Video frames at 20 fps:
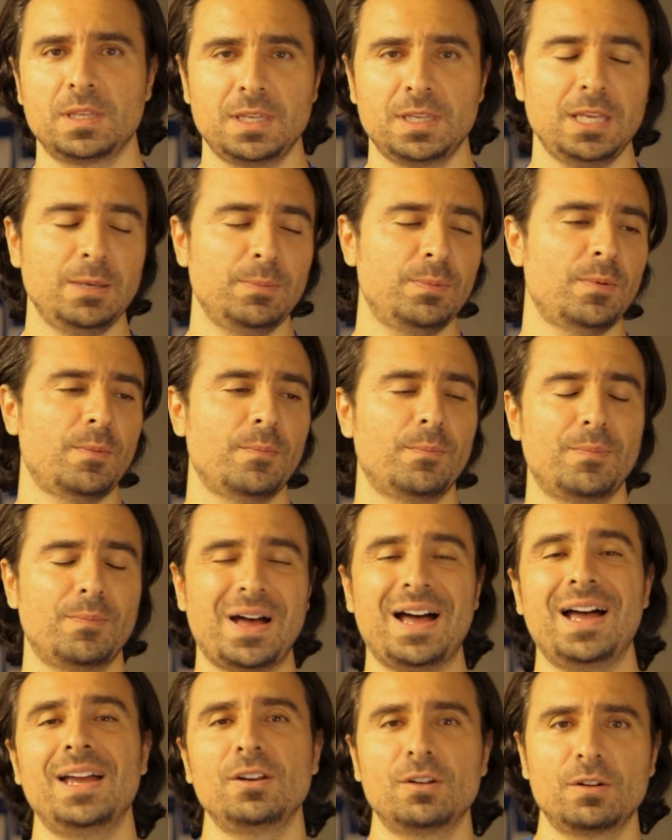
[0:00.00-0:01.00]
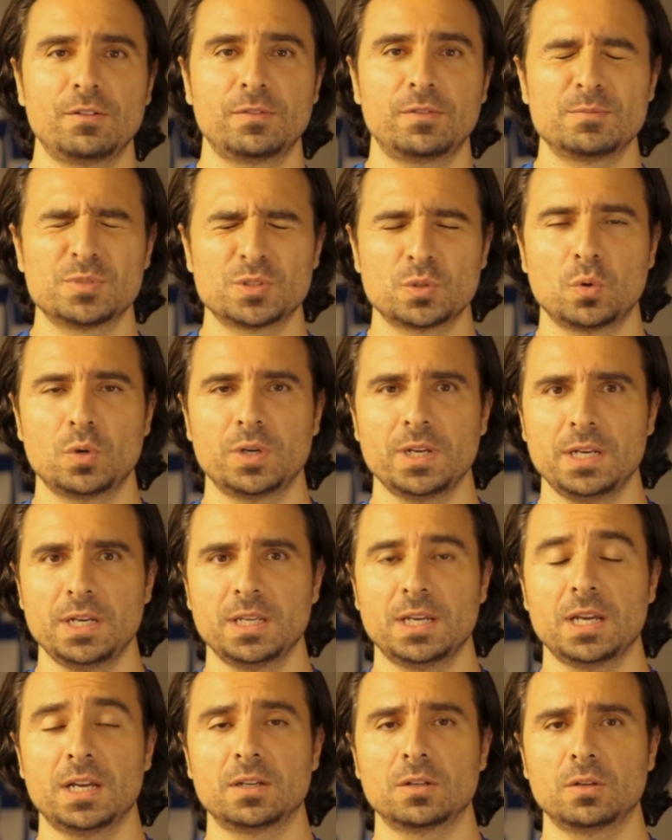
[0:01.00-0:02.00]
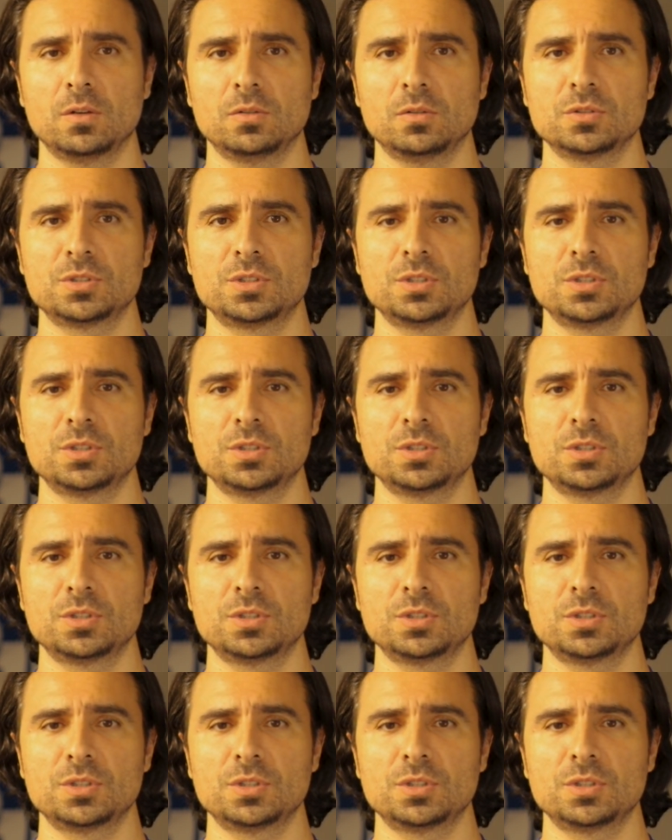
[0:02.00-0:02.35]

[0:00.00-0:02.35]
keep Bayer from scoring any kind of goal.